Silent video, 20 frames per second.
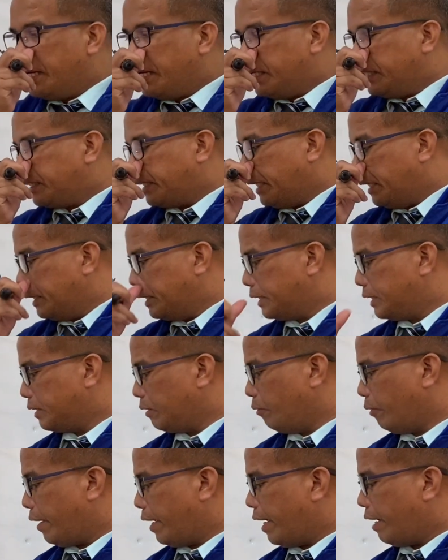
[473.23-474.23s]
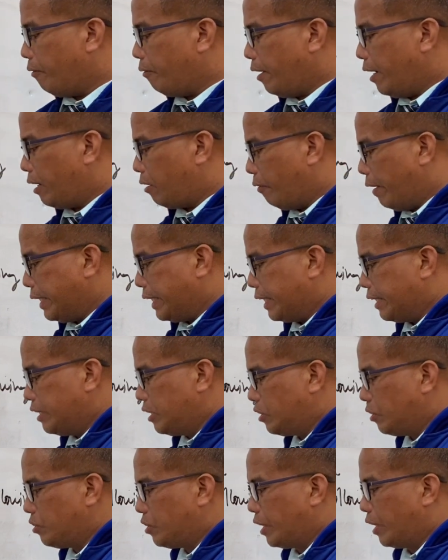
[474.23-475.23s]
Since we equated
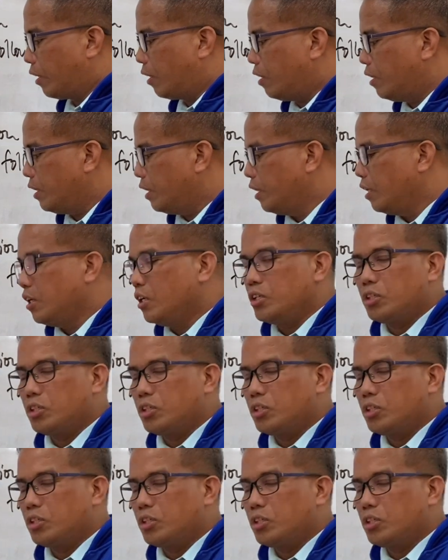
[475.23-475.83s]
this to 0,